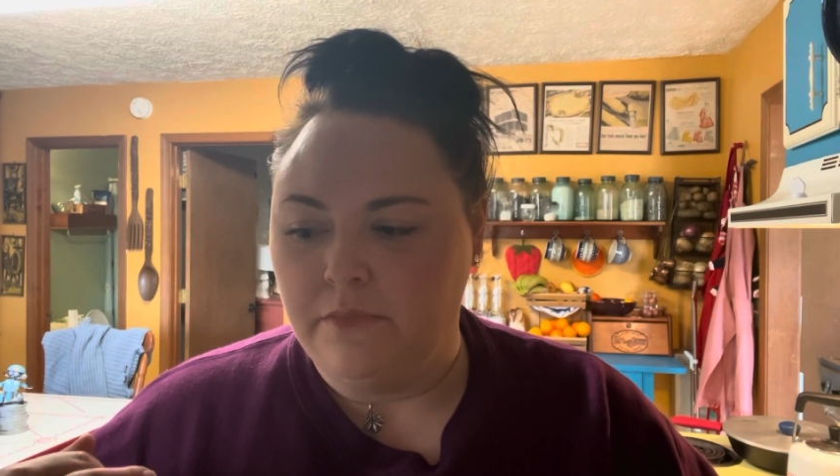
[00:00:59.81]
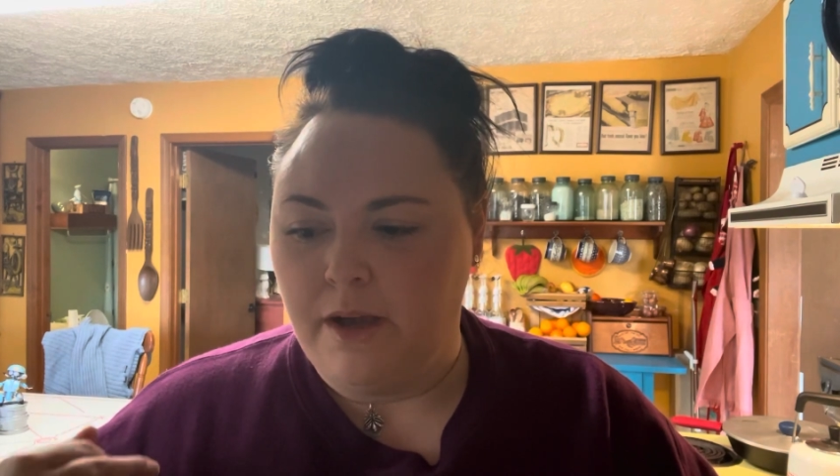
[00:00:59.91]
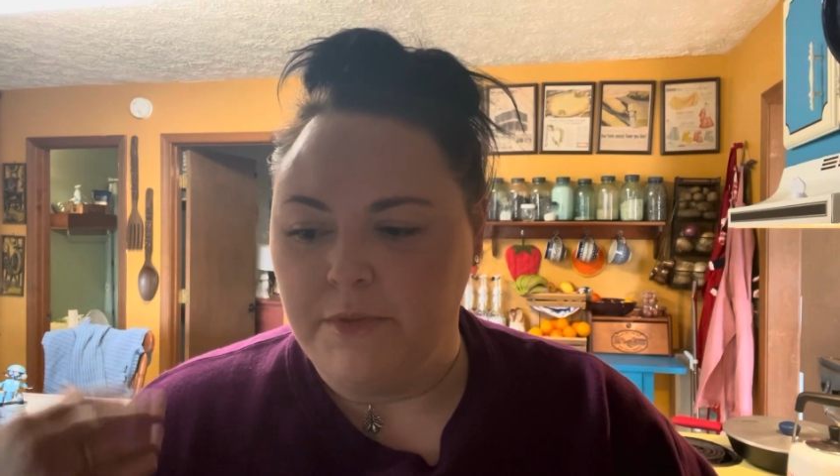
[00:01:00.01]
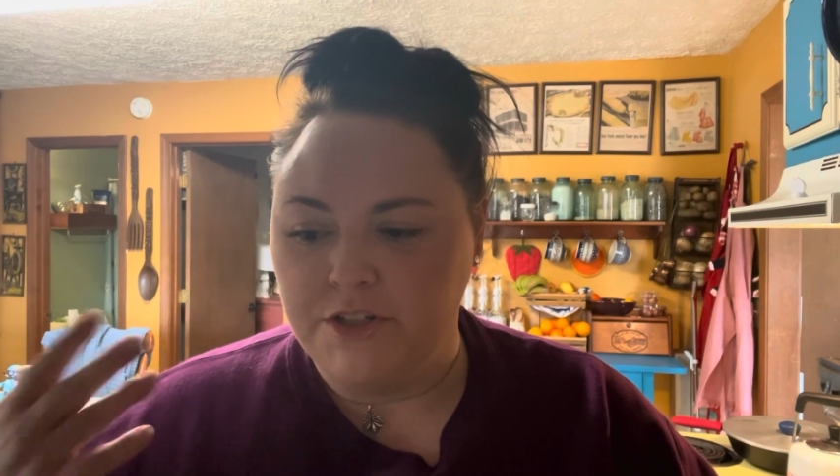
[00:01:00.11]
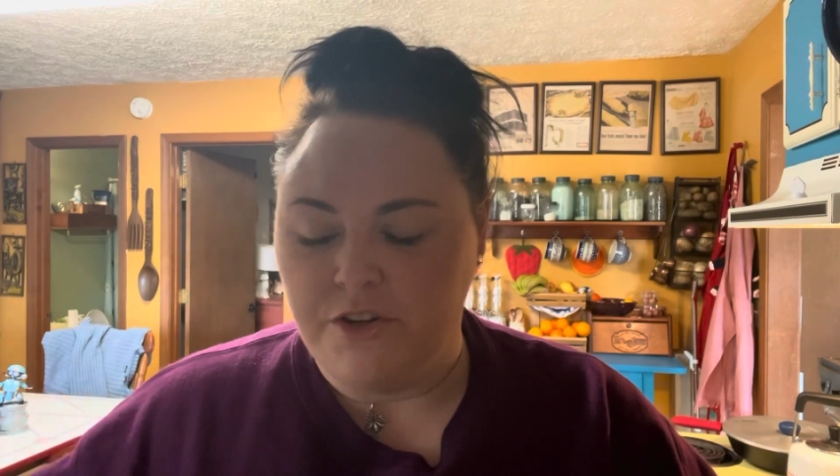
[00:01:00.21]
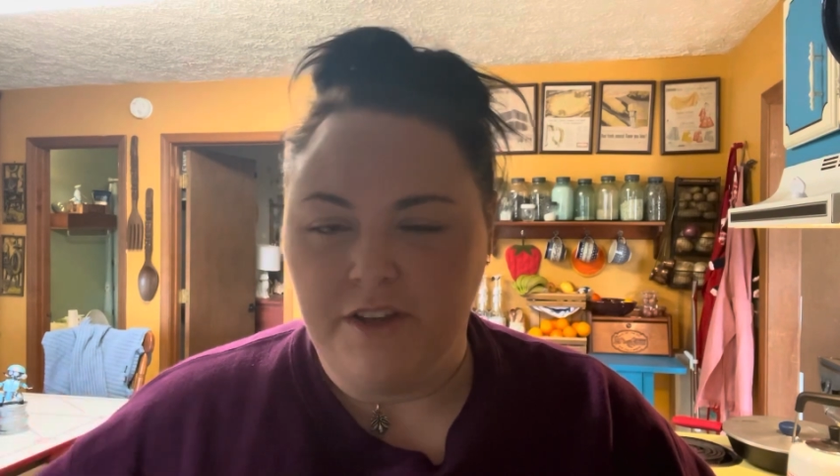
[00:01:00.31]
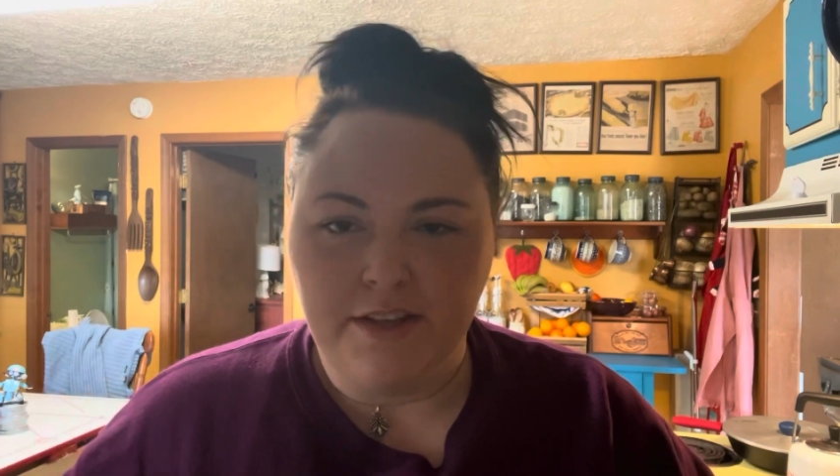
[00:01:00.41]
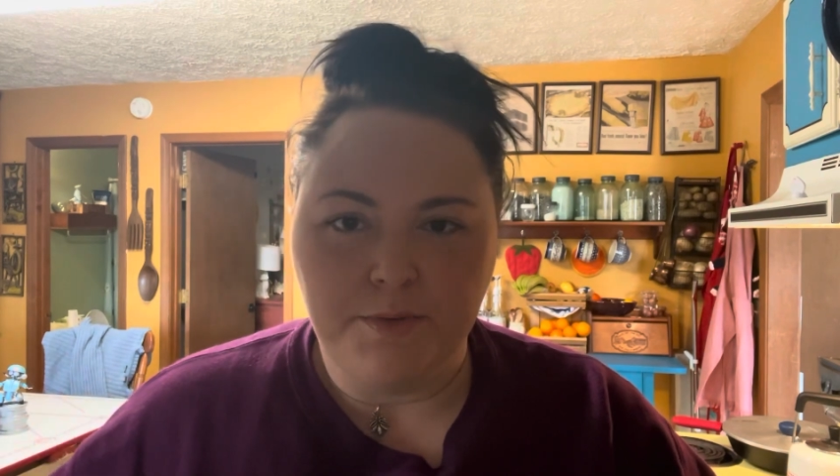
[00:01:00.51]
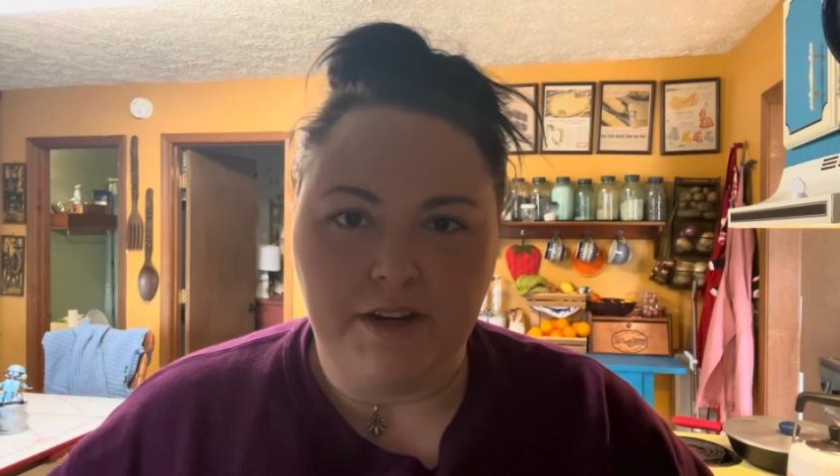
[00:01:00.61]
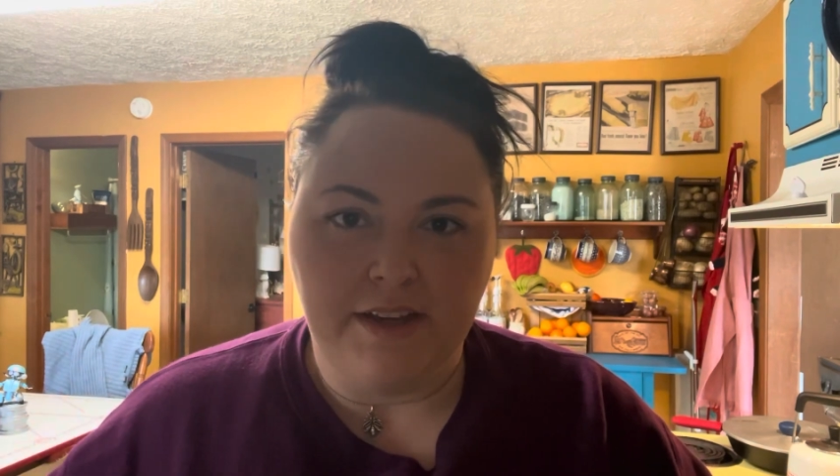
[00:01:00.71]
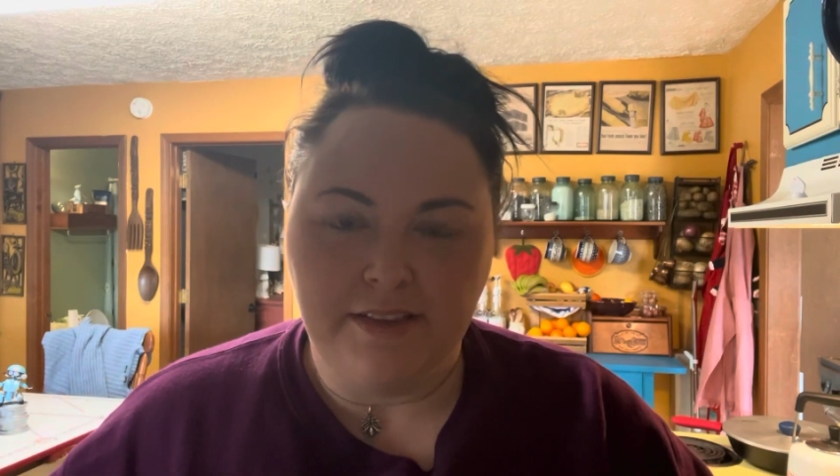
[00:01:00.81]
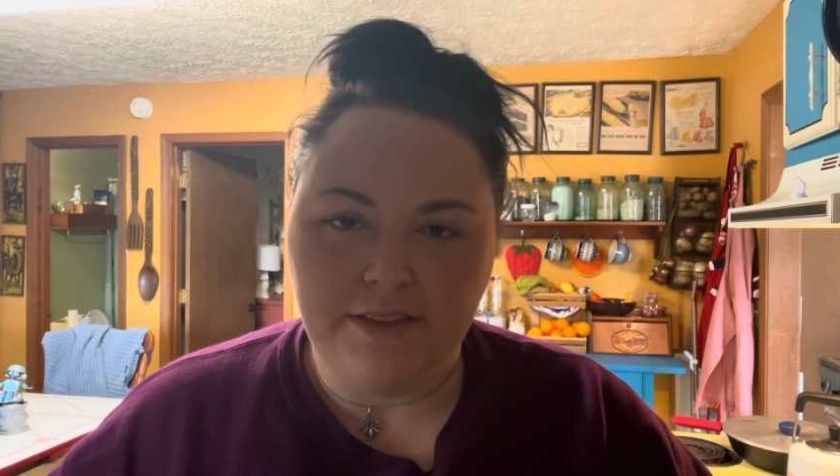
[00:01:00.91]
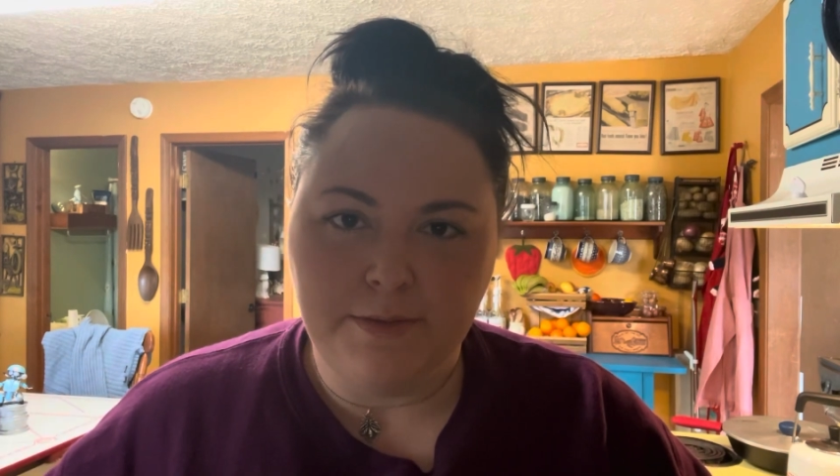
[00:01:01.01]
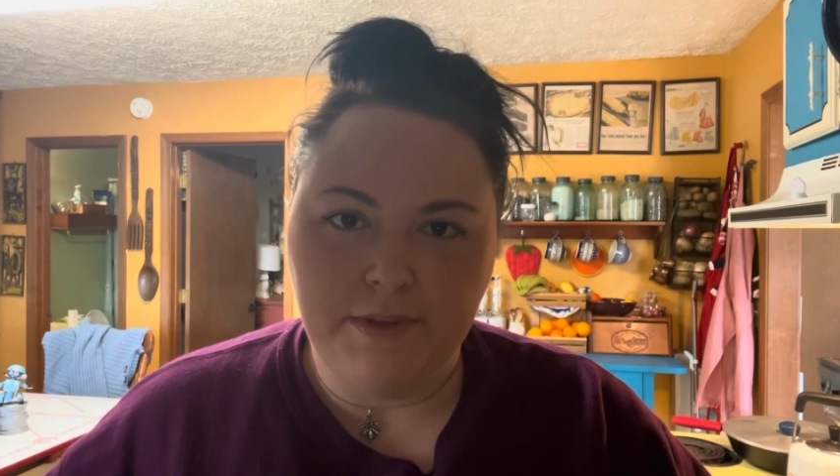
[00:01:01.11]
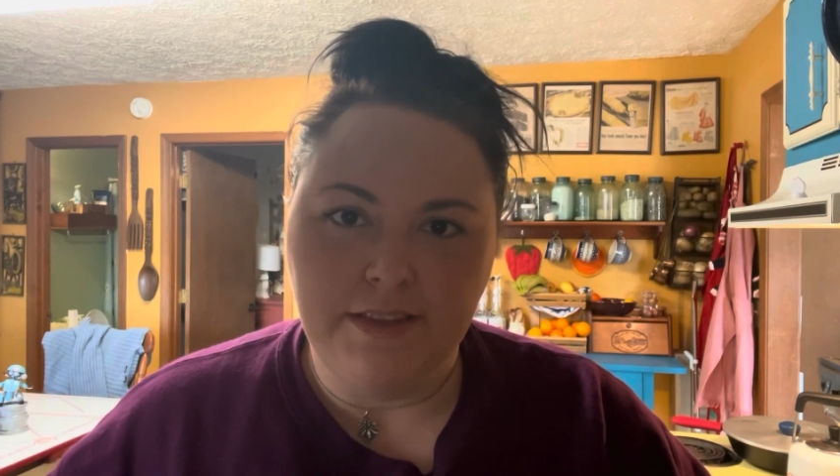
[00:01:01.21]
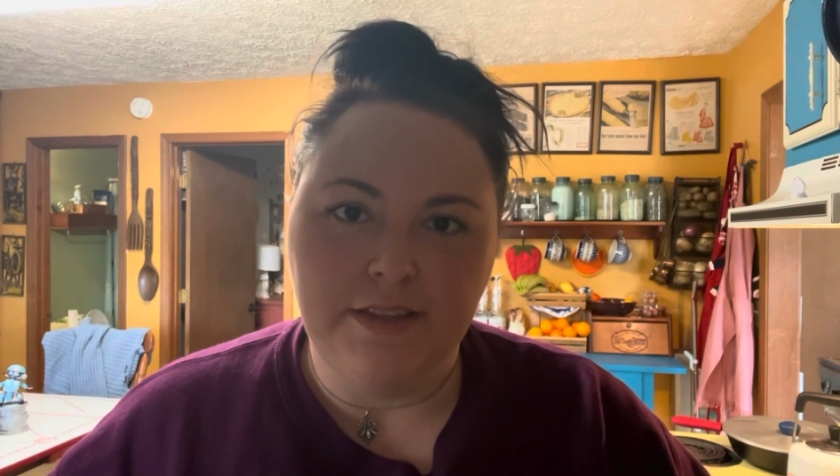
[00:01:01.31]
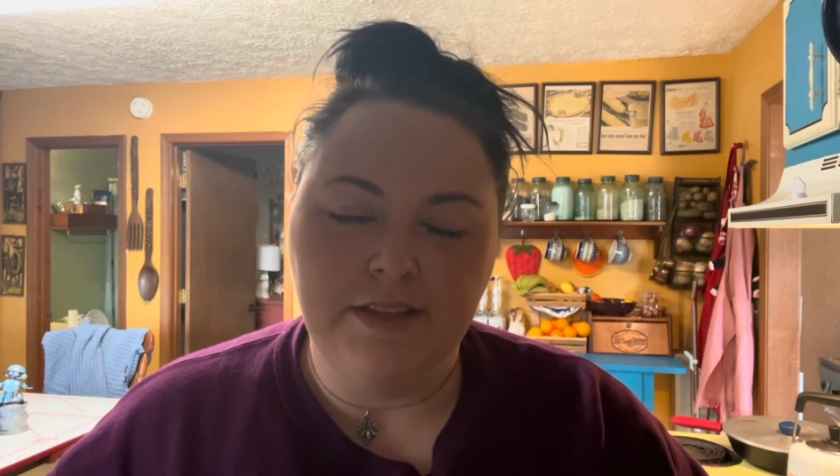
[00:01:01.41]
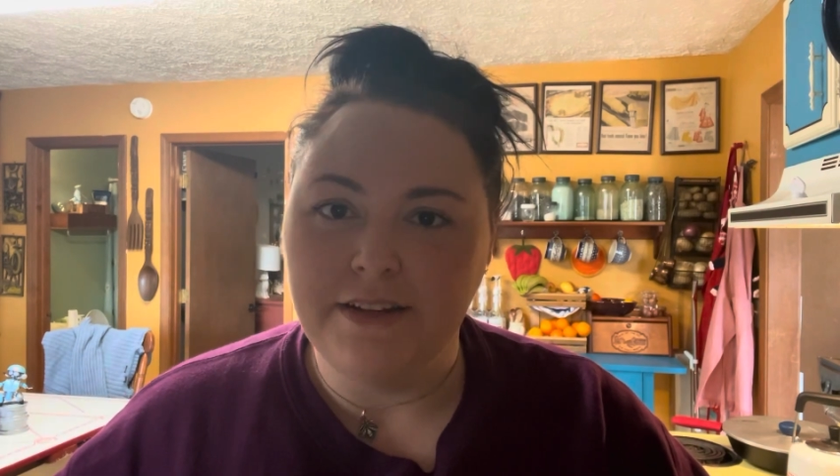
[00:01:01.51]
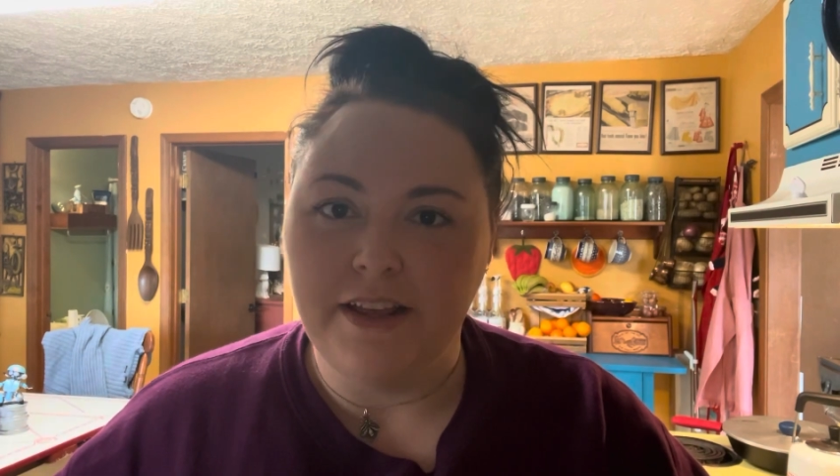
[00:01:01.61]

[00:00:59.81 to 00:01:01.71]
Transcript: I'm gonna show you guys what I got this month.